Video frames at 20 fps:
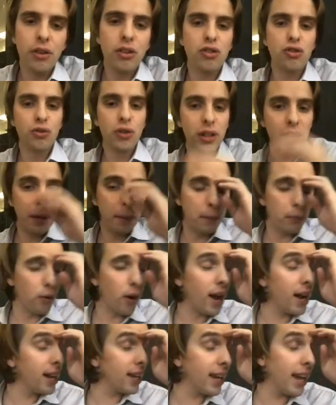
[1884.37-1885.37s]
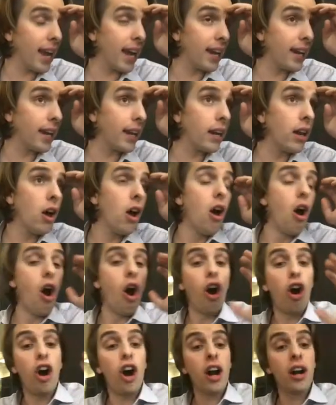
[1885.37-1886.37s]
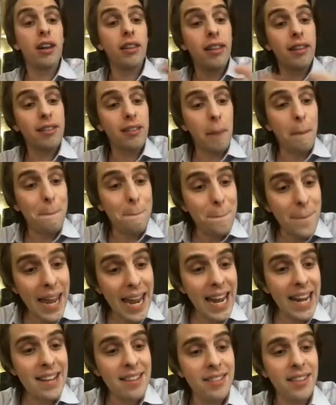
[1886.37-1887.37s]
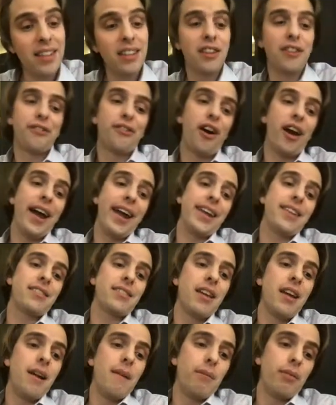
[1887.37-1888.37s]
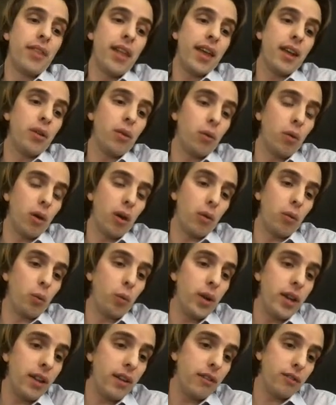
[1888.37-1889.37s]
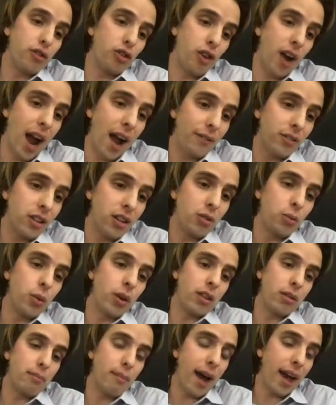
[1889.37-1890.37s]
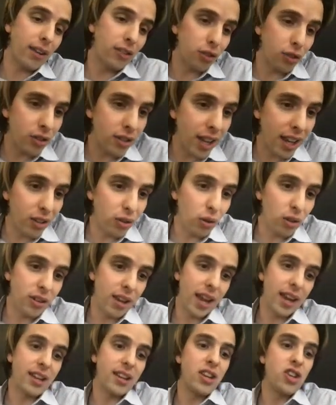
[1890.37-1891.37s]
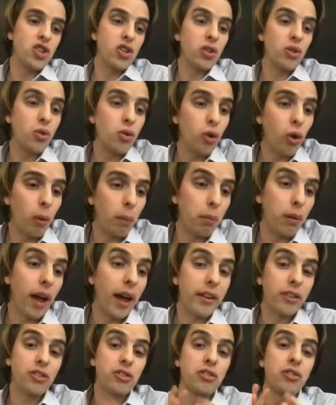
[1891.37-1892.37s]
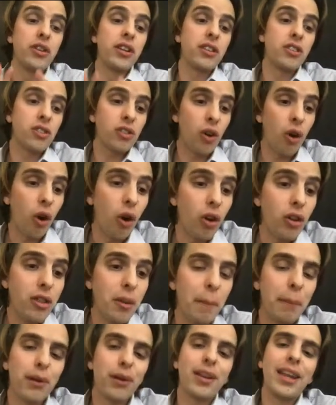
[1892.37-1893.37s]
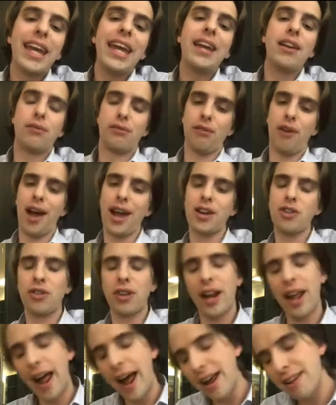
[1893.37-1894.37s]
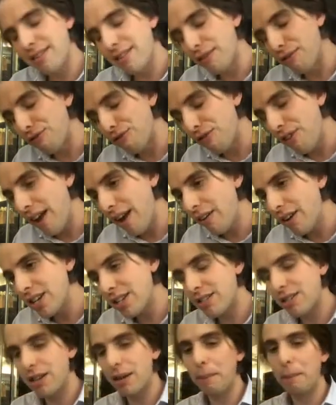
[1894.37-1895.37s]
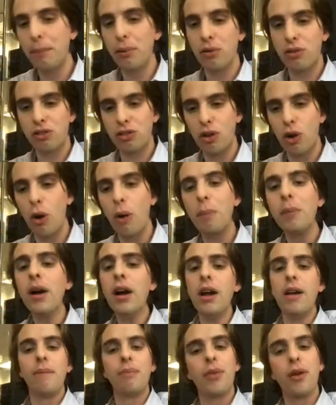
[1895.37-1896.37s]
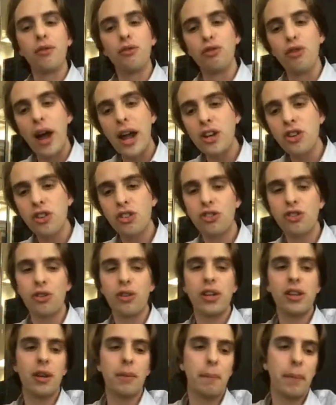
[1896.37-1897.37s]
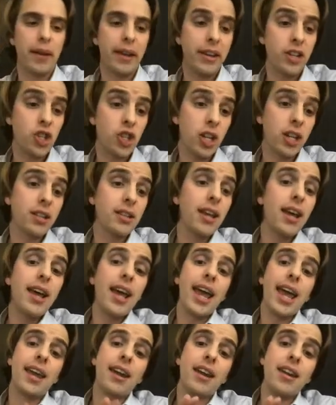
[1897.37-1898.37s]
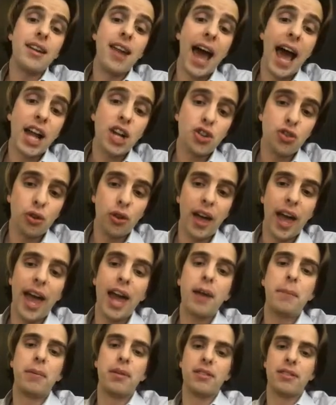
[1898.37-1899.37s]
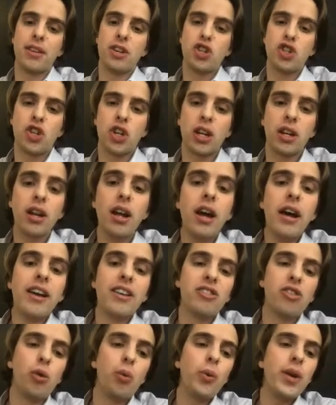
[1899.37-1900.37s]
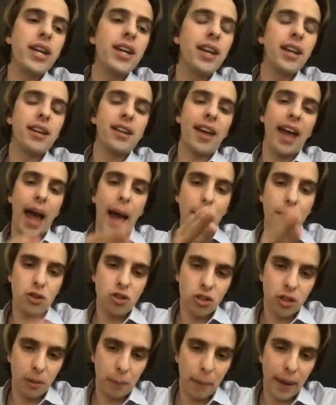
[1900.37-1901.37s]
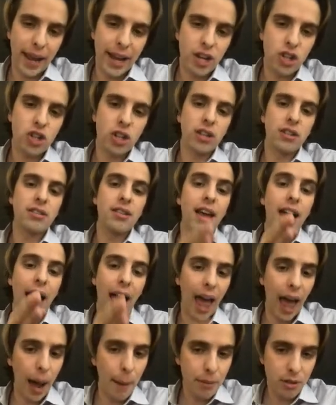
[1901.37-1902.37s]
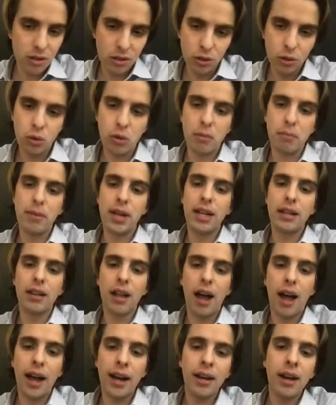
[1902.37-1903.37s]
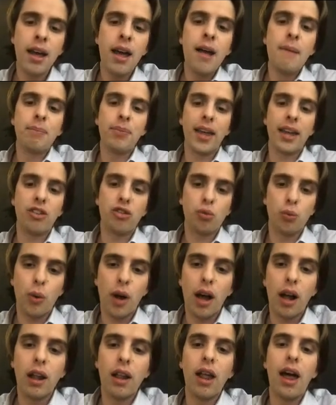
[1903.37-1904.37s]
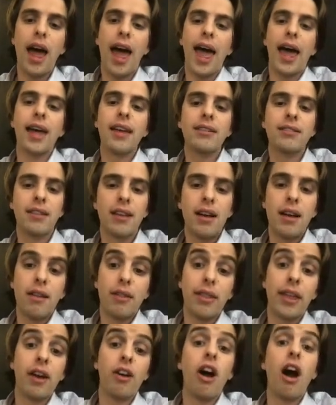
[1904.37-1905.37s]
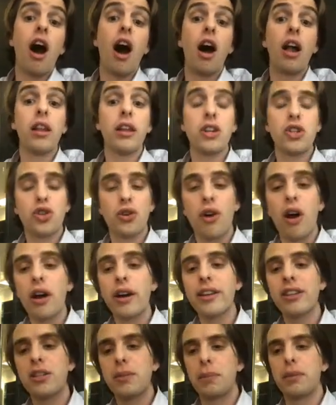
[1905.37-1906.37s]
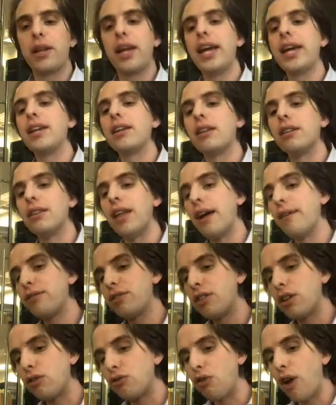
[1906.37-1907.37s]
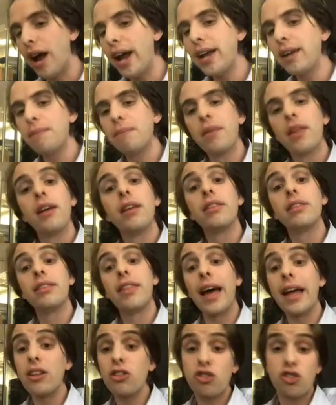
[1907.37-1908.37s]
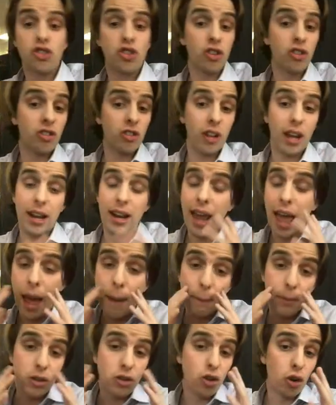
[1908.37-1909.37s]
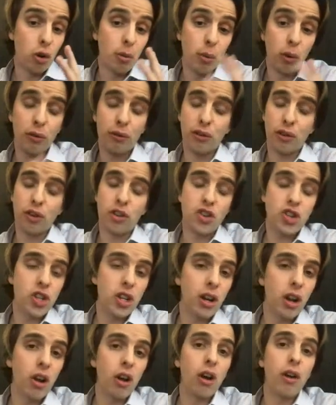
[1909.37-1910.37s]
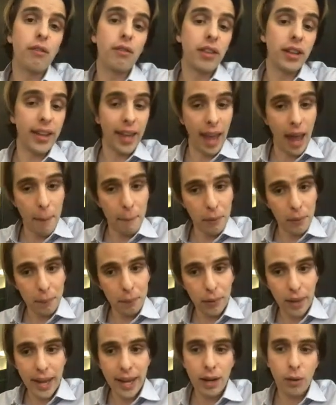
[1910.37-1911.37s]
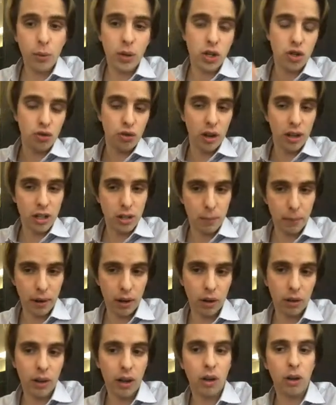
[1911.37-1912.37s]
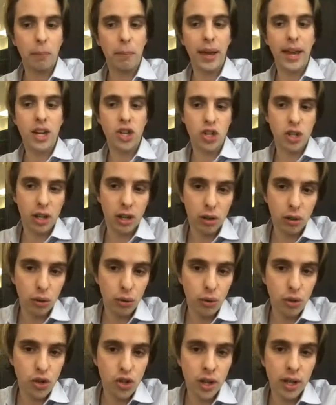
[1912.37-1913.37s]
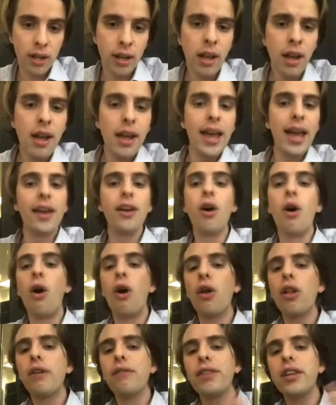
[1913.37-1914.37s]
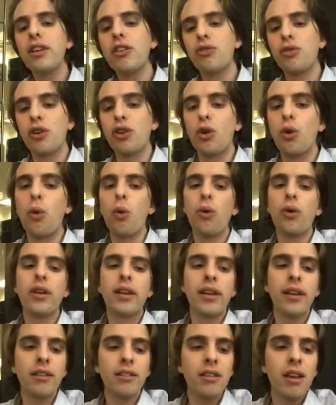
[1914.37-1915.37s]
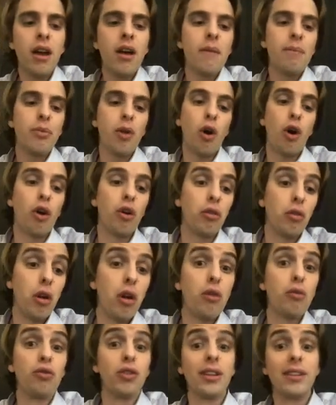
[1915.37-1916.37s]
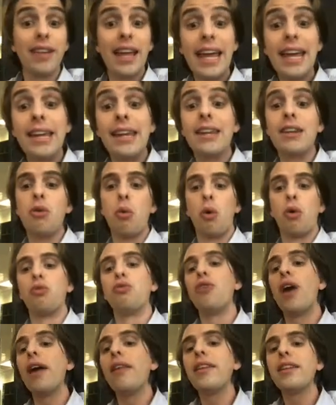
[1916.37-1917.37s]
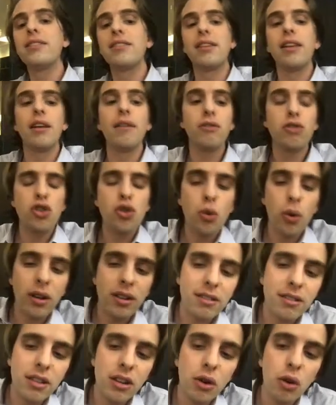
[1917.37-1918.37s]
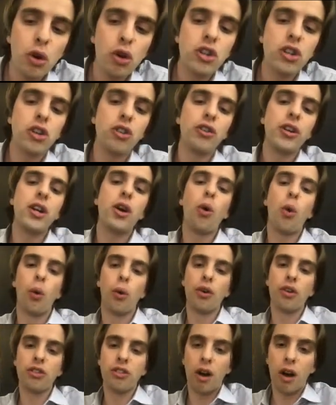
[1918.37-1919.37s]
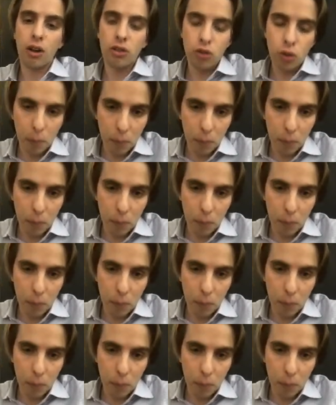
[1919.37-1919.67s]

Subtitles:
is really predicated on this amazing device that we have crafted with master dental technician Udo Plaster. It's called the Plane Finder, and it has the very simple scope of registering the patient in a natural head position so we can capture the patient's absolute midline as well as their allotragus plane left and right. That's just an epidermal version of the camper plane, which runs parallel to patient occlusion. And all of these recordings are related or relative to a 0-degree horizontal